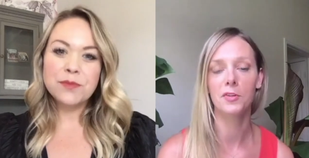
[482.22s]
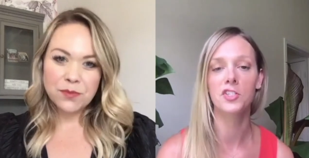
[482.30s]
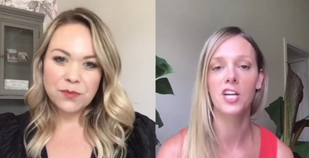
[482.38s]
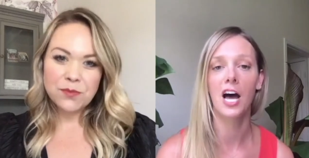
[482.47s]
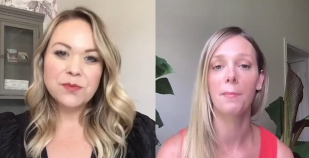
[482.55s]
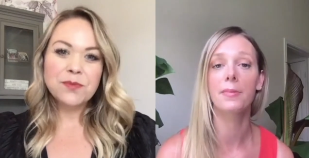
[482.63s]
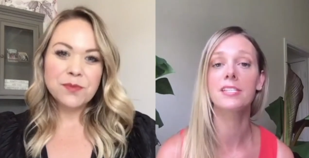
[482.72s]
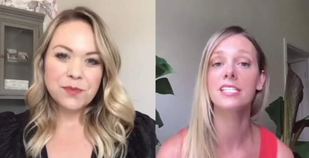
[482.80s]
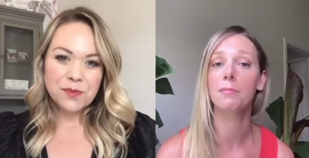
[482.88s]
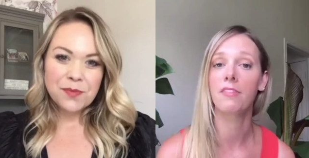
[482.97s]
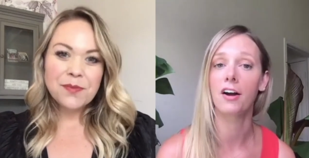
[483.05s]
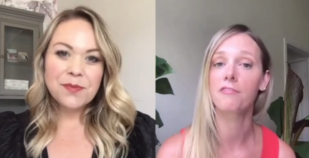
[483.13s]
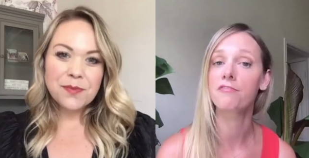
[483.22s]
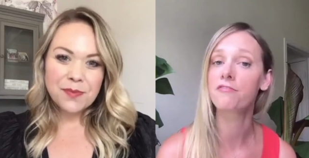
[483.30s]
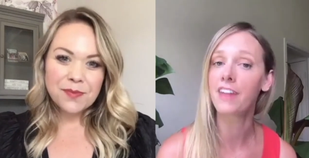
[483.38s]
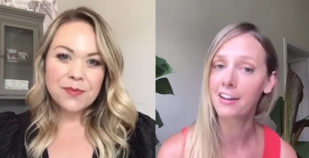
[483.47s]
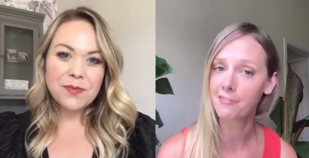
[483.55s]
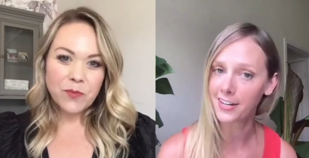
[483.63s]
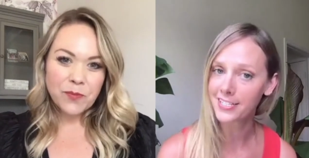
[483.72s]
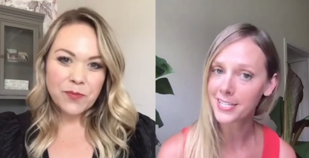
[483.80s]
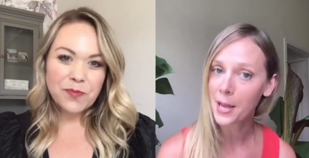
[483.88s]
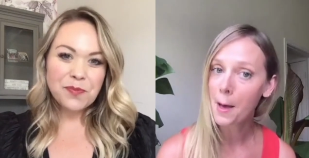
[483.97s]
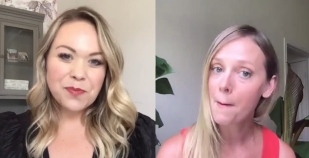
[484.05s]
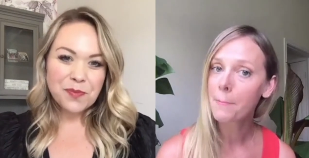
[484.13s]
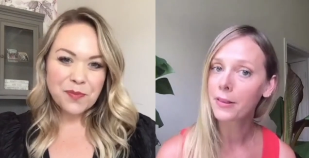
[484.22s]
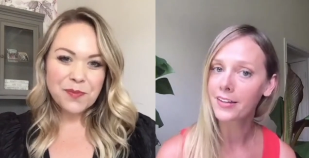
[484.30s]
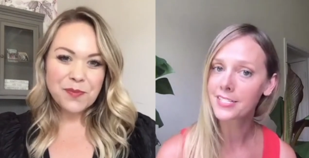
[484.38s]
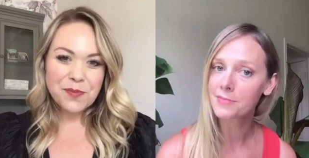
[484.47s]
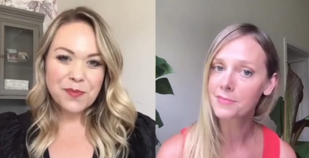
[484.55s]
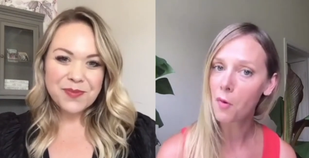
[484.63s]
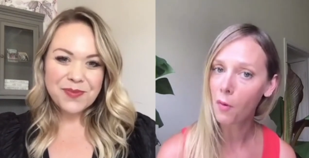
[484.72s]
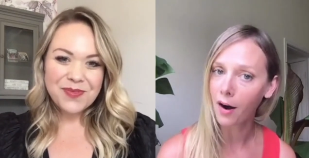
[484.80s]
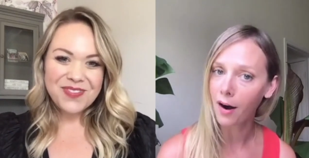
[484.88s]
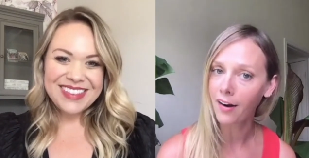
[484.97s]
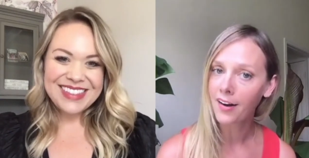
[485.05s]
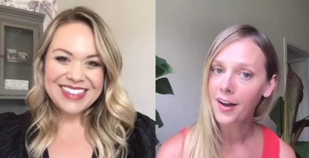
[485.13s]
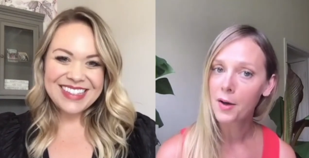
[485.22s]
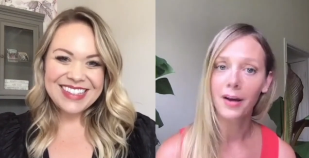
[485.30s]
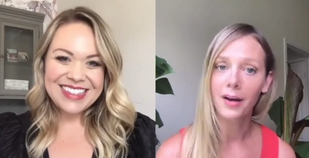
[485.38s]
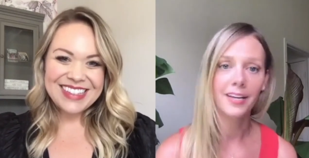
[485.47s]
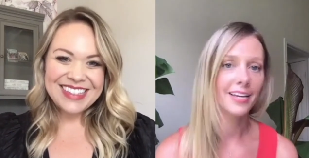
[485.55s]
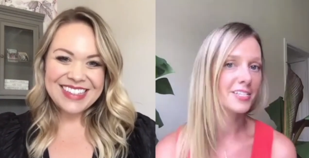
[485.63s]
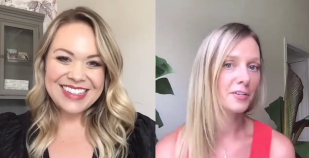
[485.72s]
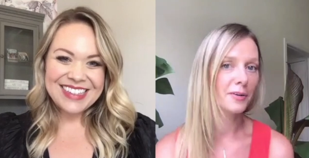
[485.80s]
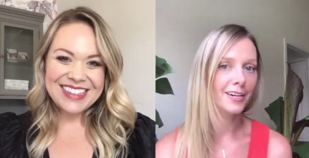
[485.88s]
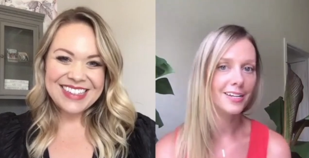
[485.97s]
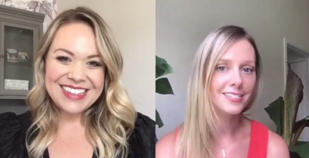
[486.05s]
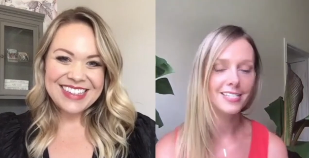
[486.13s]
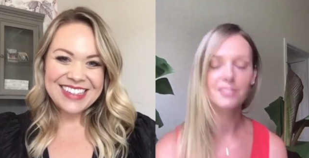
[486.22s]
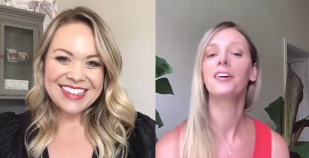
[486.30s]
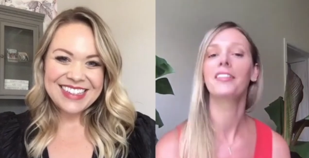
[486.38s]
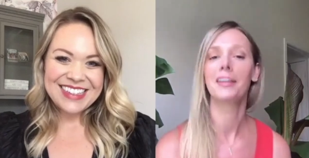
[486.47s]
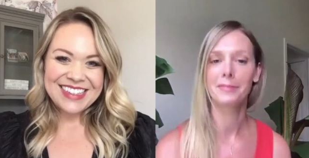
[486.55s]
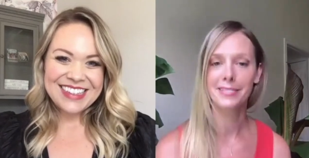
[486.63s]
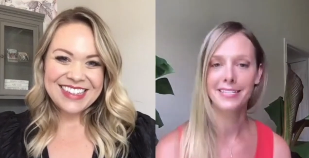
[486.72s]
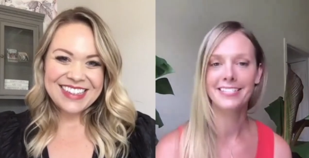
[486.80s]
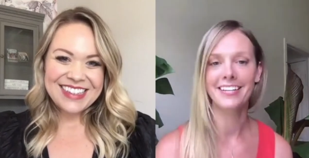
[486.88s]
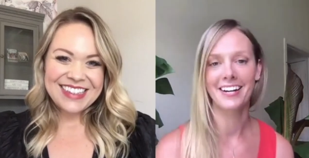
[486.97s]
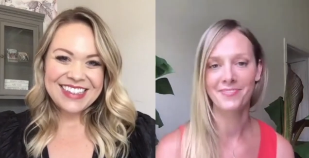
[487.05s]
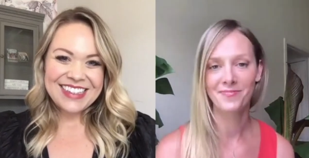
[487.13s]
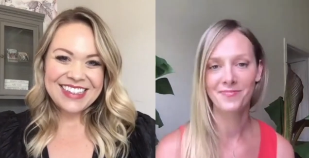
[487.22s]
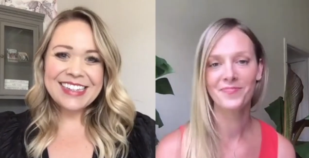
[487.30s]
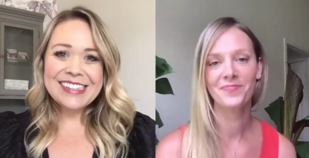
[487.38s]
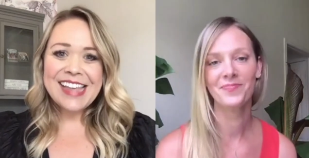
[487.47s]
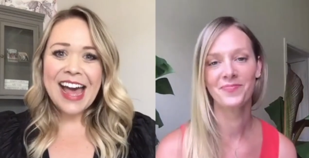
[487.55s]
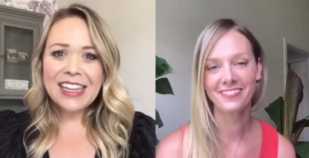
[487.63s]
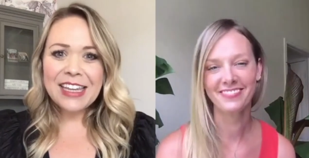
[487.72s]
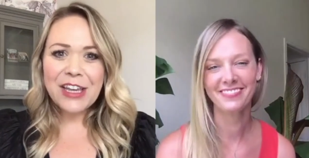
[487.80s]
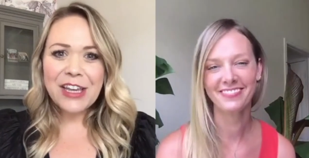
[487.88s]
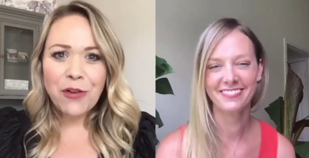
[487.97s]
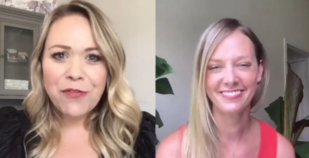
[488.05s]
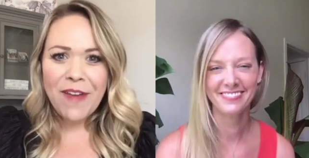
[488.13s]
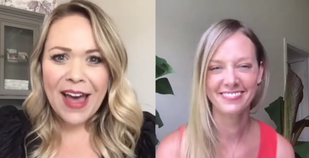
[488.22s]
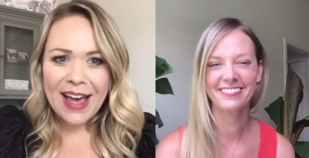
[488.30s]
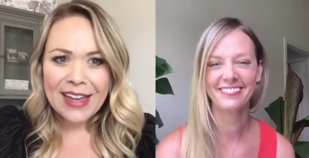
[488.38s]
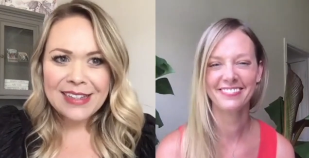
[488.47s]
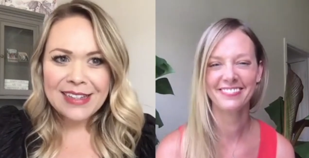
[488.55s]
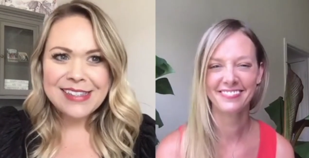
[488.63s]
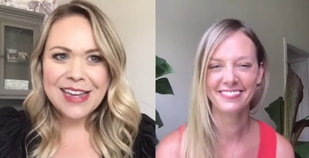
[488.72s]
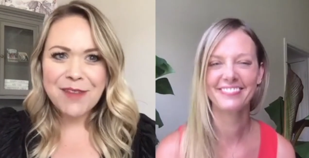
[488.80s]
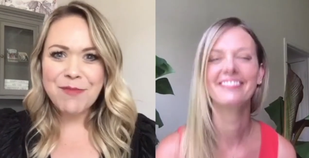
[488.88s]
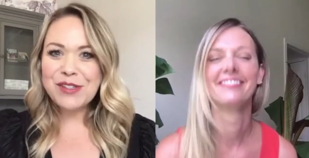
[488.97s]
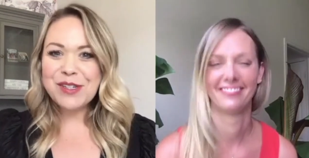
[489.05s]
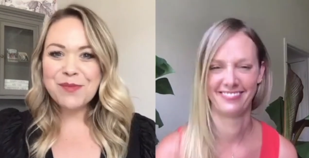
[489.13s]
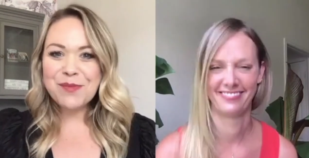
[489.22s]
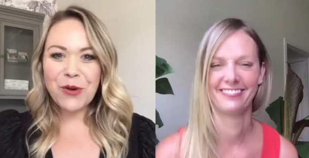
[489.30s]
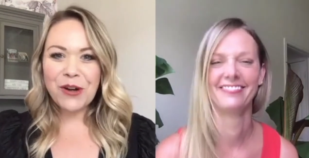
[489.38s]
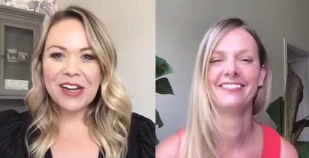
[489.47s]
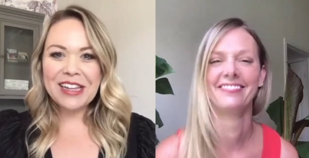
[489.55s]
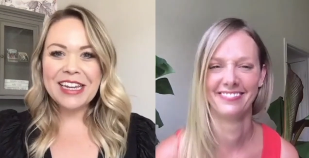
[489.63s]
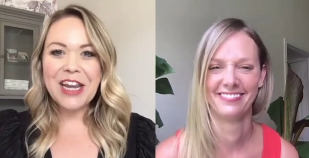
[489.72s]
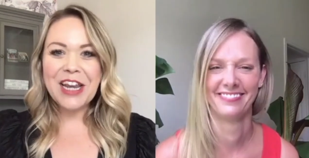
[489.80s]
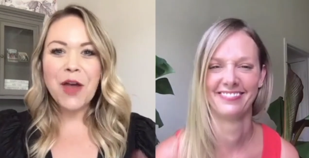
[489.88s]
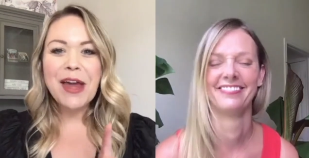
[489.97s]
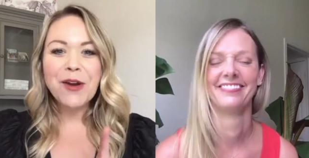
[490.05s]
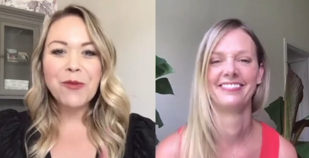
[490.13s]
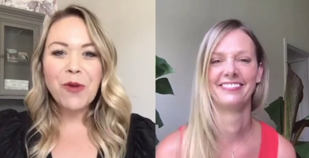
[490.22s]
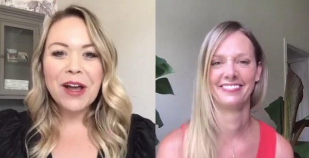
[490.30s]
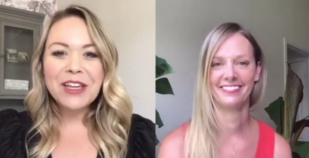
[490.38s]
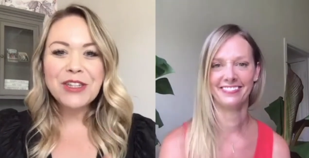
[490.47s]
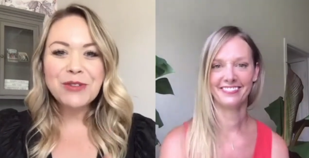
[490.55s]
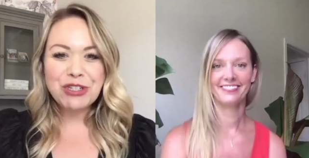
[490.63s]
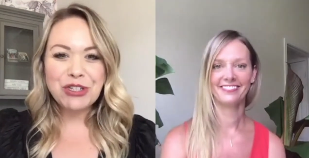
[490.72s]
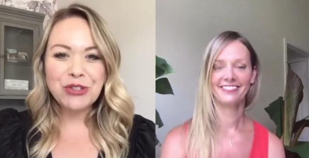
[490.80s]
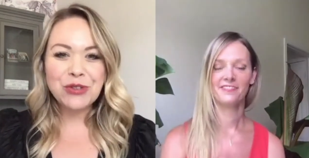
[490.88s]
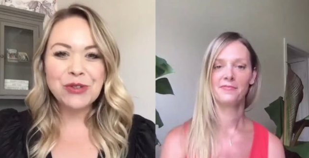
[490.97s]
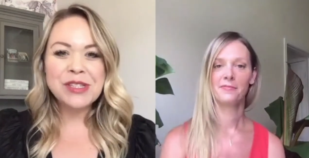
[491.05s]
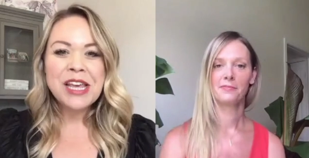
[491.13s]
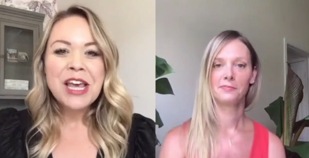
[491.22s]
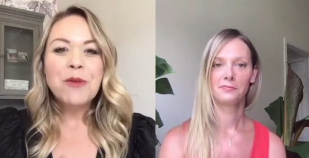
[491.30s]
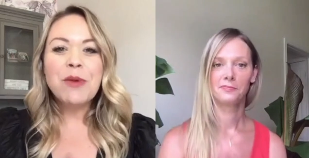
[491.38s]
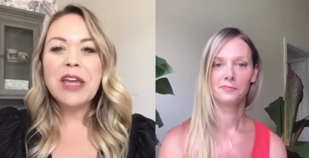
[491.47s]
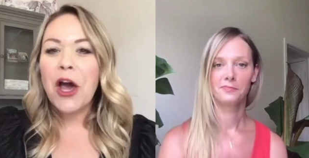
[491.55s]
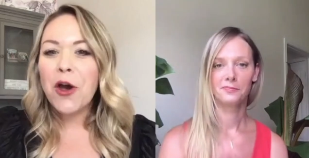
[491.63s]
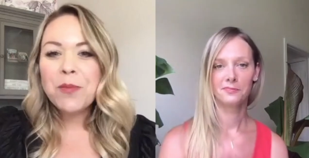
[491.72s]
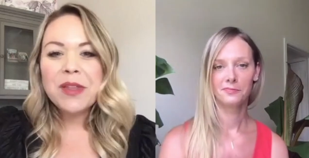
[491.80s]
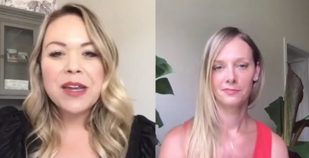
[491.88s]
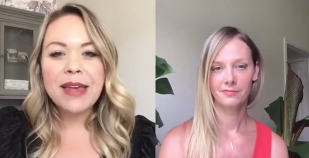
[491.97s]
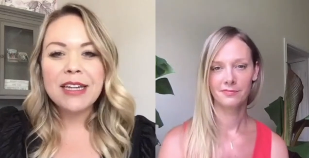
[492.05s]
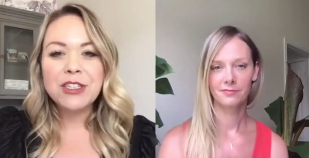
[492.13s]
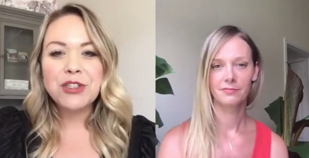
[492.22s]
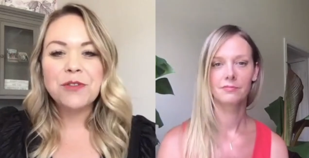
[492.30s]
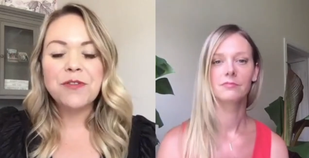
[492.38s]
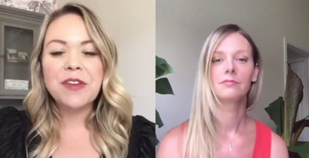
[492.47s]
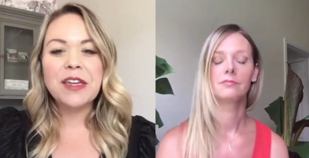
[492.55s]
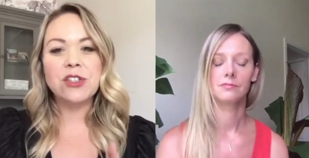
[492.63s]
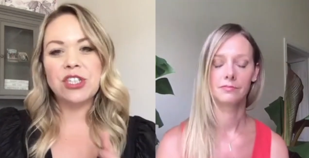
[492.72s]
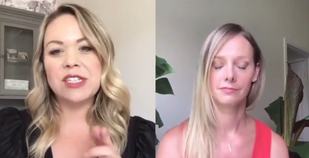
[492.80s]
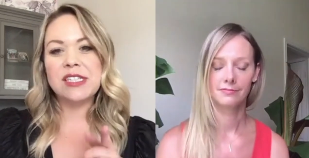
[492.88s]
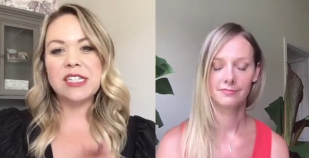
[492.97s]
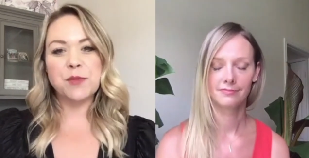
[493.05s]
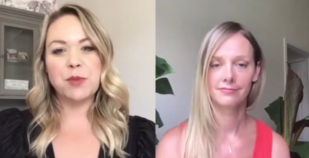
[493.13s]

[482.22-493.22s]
Speaker 1: You can shop some of our favorites plus more, but get to it because it's for a limited time.
Speaker 2: Exactly. Go fast. And most importantly, no matter what you choose, we hope that it makes you feel just as